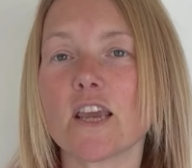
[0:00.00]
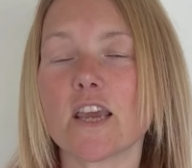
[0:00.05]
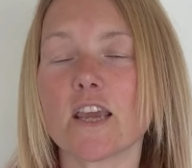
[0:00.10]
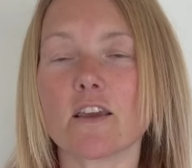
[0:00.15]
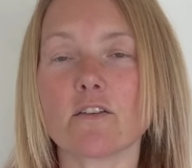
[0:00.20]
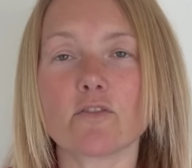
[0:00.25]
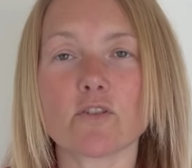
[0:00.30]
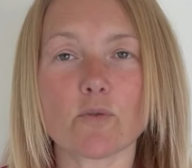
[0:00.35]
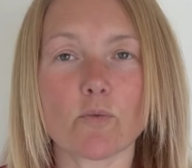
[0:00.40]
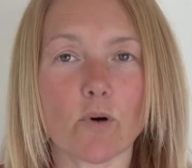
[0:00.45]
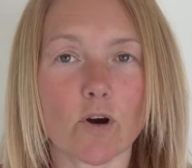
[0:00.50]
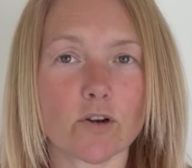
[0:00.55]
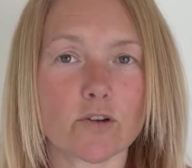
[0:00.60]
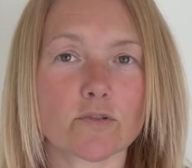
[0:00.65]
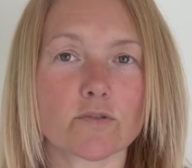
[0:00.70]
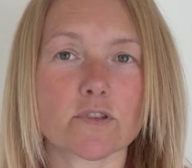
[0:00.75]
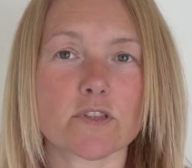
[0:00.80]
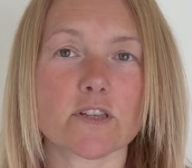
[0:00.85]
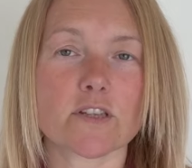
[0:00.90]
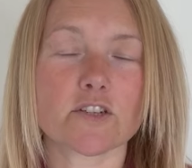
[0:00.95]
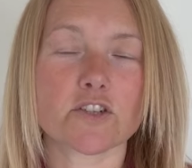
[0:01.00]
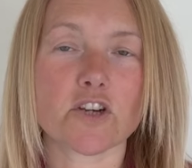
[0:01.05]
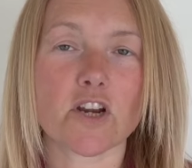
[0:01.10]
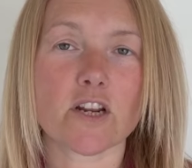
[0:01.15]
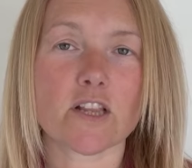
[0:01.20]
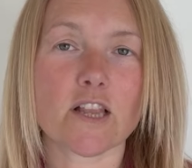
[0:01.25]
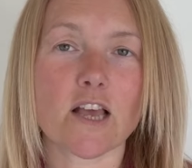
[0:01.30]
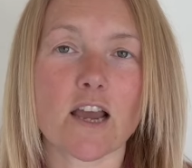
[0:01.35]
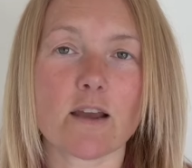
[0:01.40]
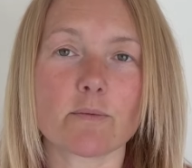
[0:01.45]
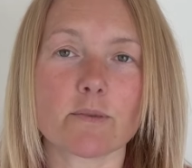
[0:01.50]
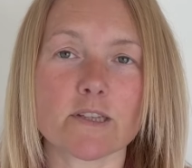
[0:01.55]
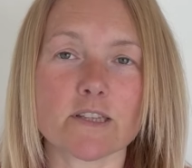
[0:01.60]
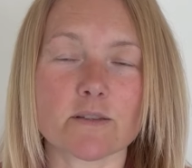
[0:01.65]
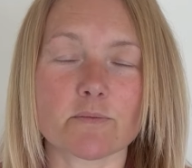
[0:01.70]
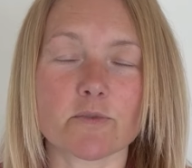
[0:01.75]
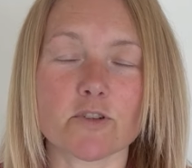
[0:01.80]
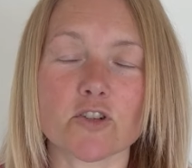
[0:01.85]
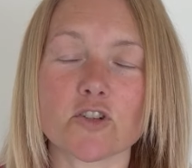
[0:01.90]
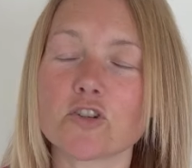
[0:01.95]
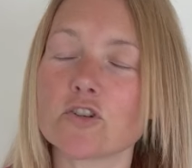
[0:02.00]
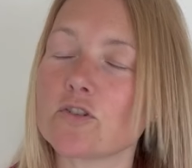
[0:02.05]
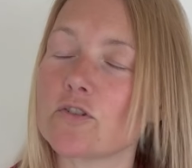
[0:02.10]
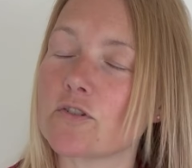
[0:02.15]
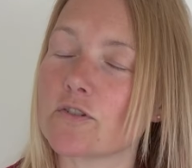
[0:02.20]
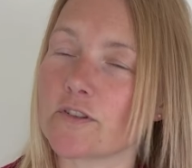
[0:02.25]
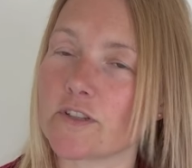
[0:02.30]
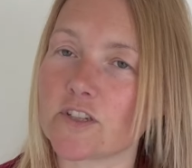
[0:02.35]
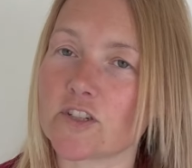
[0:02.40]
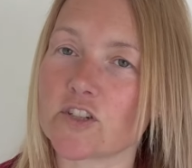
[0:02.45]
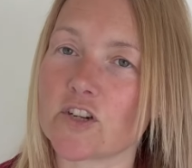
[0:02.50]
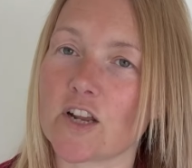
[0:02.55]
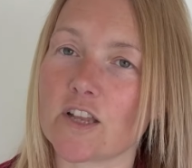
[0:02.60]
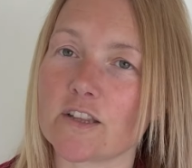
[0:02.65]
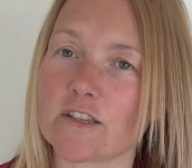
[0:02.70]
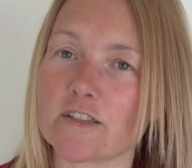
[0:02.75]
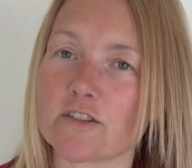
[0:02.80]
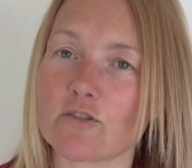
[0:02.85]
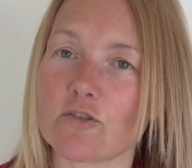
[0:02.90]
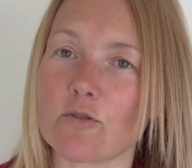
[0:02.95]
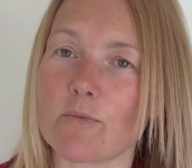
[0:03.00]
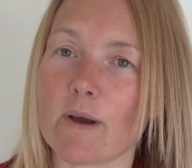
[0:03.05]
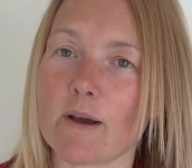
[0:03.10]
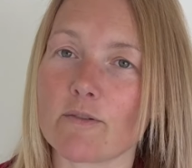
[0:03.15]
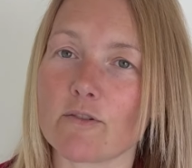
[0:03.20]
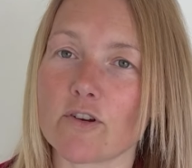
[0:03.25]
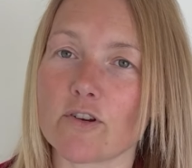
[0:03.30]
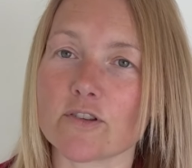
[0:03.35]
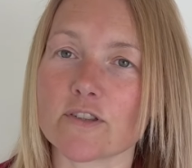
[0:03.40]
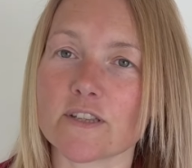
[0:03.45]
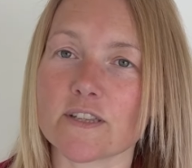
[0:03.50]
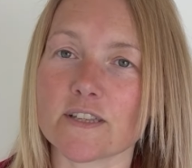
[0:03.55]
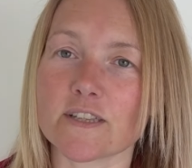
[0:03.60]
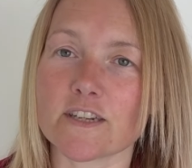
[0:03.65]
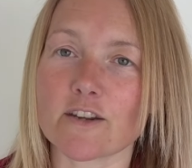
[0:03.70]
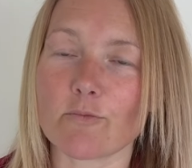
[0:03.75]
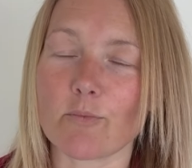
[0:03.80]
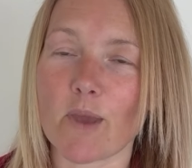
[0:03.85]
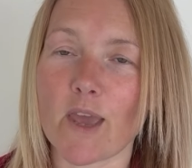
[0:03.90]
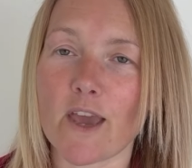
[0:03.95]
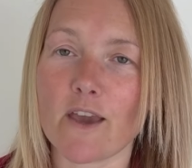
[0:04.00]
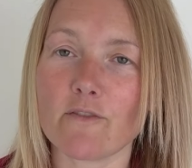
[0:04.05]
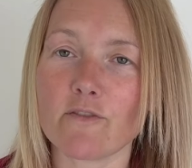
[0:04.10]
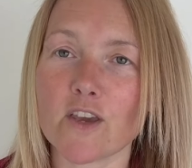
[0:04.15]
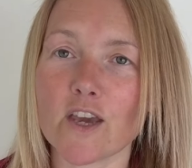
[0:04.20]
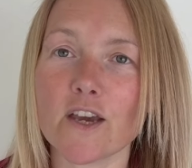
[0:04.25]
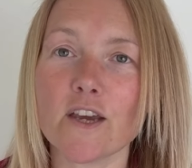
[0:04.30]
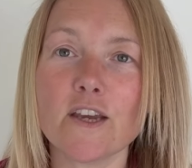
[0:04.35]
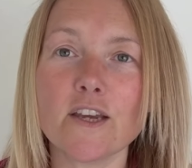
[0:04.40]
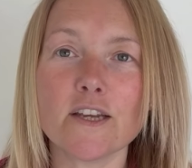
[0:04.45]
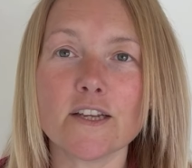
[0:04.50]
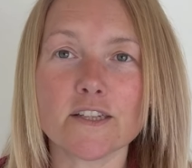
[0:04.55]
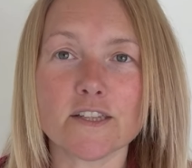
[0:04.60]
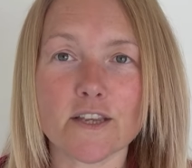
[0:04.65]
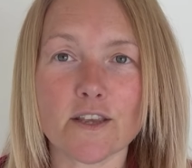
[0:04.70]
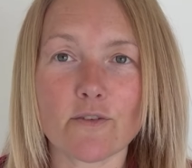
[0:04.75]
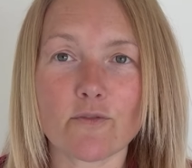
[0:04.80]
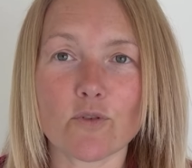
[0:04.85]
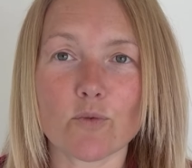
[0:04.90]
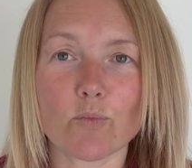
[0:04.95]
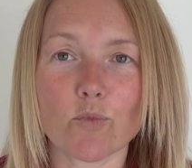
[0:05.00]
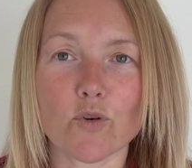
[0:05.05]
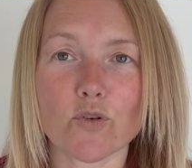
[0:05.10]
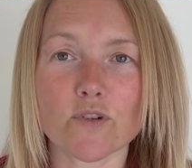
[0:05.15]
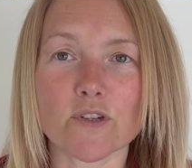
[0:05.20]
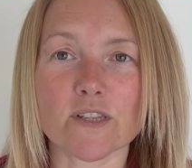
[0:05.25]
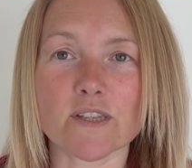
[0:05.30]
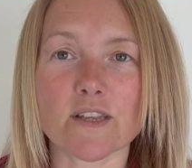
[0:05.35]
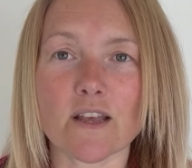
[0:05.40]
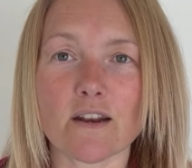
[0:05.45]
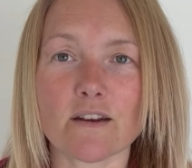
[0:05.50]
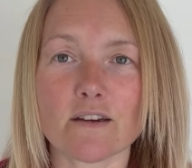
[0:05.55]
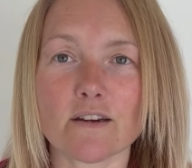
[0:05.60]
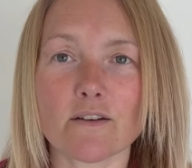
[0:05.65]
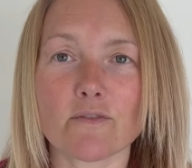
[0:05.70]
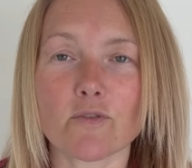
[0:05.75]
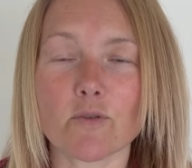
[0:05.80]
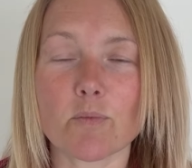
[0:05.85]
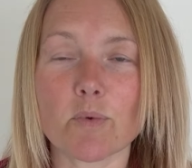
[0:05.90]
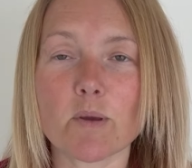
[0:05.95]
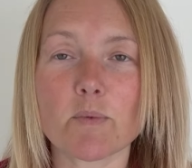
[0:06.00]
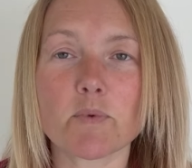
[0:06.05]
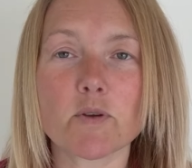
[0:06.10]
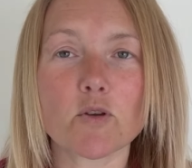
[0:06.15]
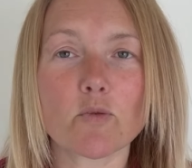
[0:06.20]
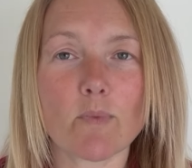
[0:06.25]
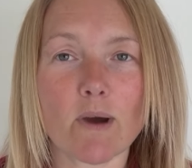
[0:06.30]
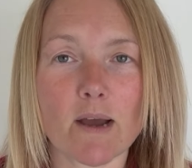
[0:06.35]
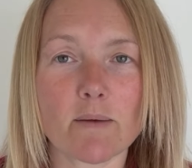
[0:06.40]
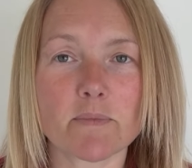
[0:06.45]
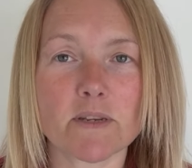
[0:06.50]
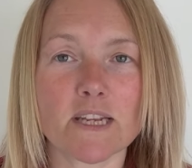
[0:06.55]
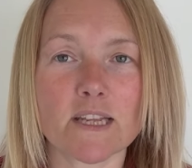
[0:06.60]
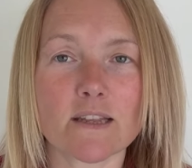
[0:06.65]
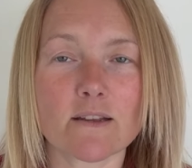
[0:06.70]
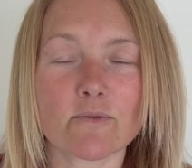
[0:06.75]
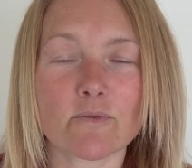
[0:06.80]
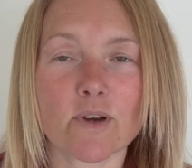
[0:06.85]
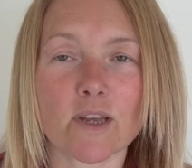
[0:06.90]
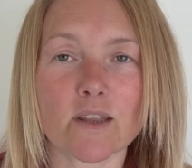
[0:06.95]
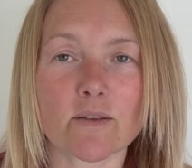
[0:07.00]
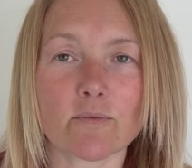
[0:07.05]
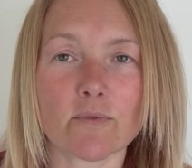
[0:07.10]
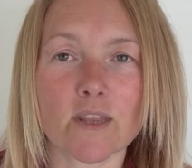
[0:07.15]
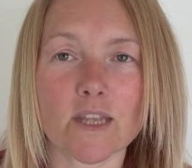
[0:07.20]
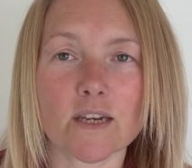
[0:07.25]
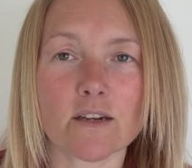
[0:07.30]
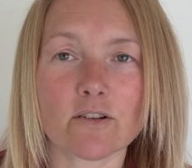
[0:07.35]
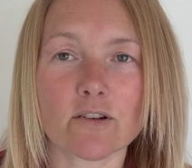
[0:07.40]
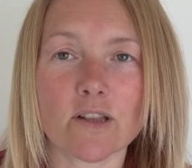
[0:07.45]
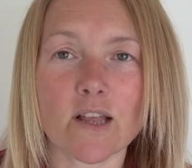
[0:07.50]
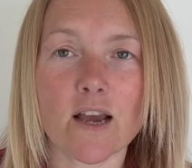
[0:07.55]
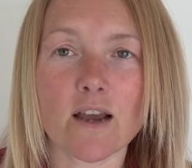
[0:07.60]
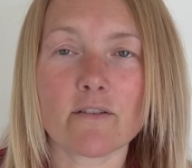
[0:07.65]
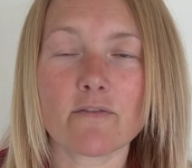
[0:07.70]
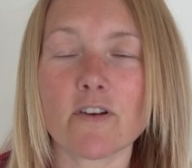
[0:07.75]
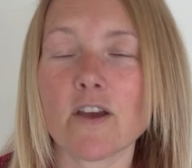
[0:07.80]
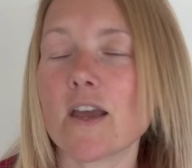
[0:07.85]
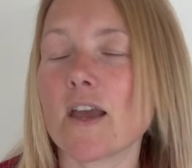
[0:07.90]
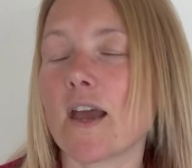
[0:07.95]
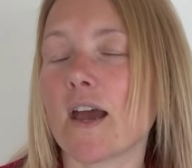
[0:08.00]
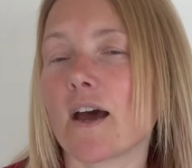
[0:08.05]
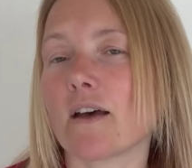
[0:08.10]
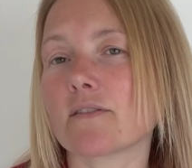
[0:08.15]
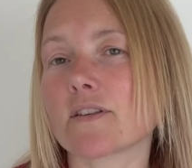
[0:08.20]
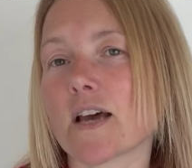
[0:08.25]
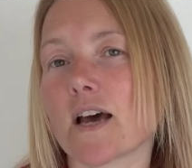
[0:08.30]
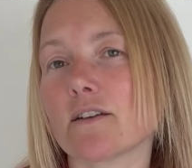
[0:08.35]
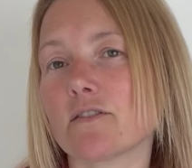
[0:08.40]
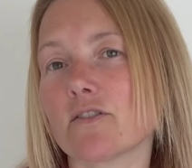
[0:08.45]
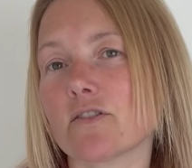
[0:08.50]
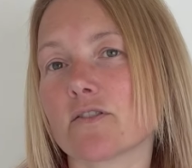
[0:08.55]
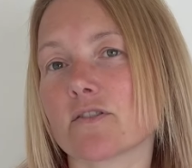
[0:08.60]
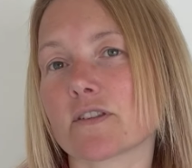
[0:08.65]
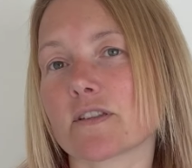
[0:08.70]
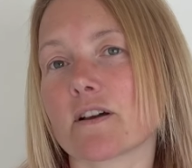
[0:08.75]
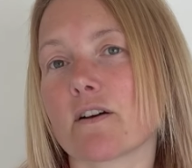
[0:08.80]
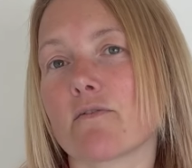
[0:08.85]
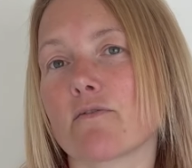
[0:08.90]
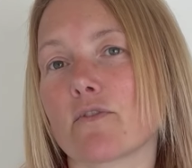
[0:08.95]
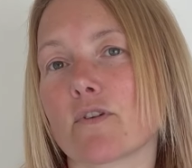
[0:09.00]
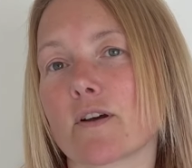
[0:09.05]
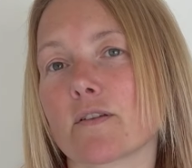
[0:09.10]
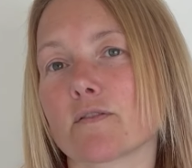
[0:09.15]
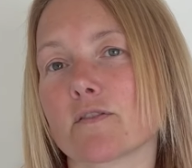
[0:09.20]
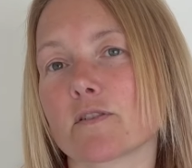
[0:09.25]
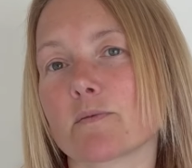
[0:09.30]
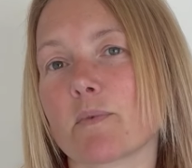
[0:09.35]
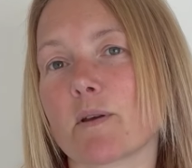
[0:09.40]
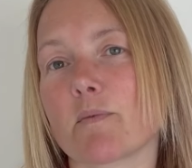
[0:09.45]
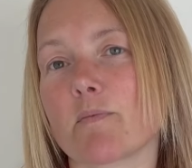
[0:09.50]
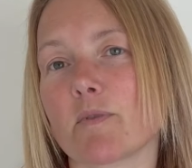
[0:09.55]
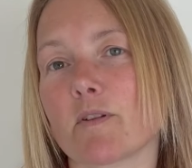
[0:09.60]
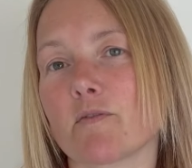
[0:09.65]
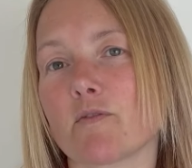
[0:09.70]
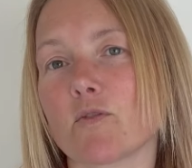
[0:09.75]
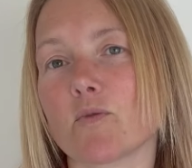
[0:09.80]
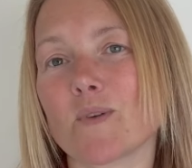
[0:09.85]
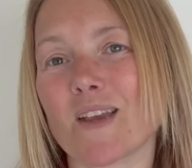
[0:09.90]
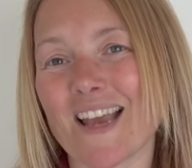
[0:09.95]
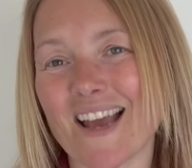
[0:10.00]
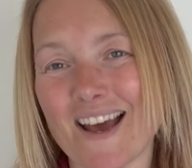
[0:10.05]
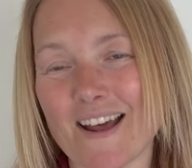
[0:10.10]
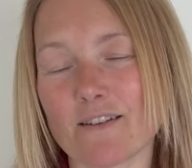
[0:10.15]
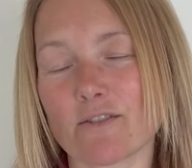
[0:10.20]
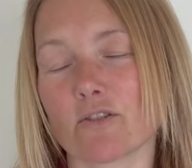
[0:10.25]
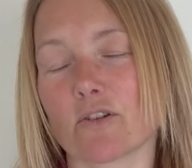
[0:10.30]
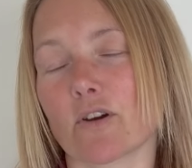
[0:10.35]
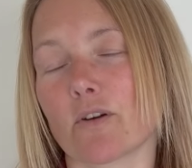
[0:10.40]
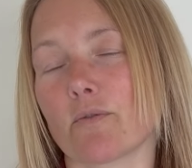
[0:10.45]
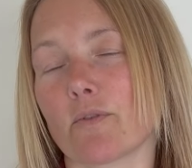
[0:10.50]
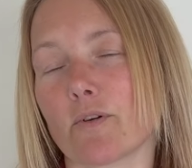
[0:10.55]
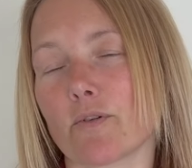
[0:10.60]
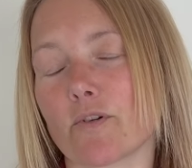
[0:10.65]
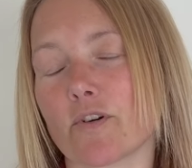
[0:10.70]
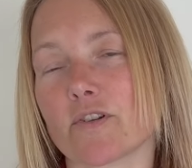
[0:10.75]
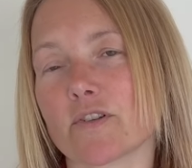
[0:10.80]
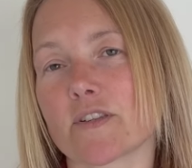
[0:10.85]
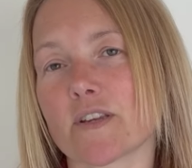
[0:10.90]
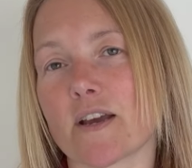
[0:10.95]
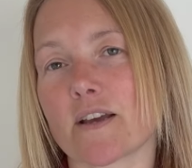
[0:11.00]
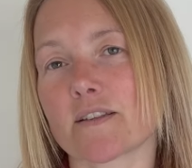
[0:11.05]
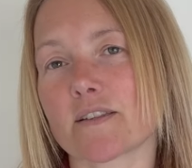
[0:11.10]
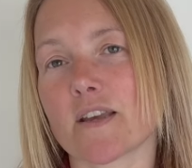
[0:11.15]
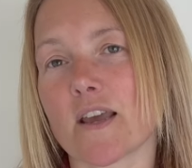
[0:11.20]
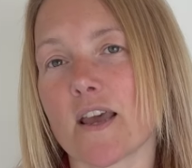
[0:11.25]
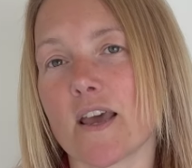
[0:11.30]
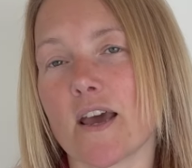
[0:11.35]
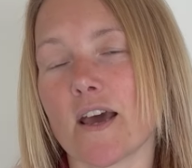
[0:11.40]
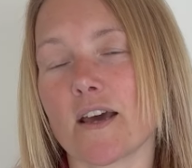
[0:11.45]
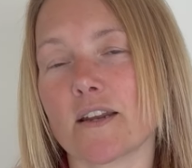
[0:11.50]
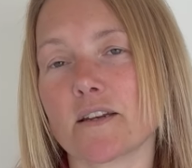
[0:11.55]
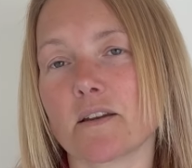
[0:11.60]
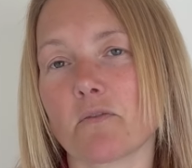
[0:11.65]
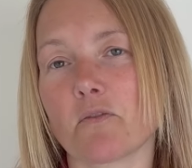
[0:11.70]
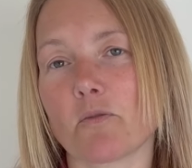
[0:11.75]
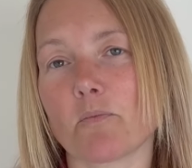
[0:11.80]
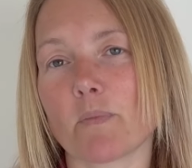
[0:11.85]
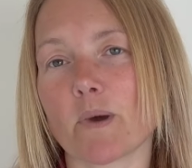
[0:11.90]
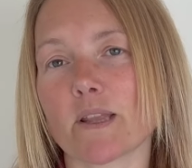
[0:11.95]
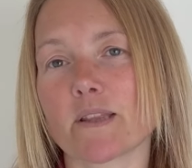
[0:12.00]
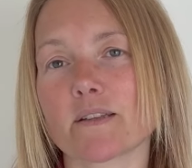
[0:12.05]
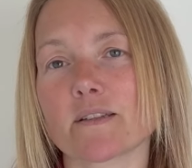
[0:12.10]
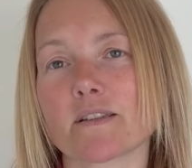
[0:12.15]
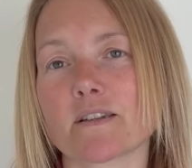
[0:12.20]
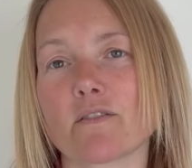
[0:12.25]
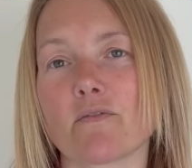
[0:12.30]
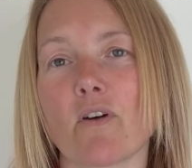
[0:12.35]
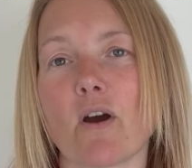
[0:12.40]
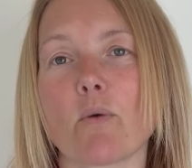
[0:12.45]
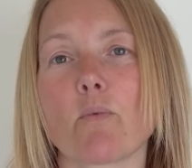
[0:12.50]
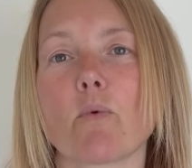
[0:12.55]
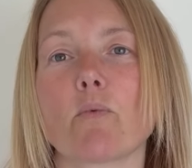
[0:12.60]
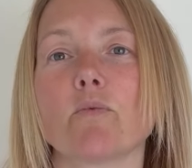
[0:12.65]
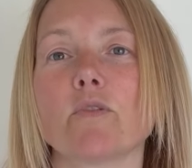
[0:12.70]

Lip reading: If you are new to the channel, I'm Elizabeth Shaw. This channel is all about narcissistic behaviour to give you more understanding of the people you might be dealing with within your life, how to handle yourself around those people if you cannot go no contact, and different methods to find what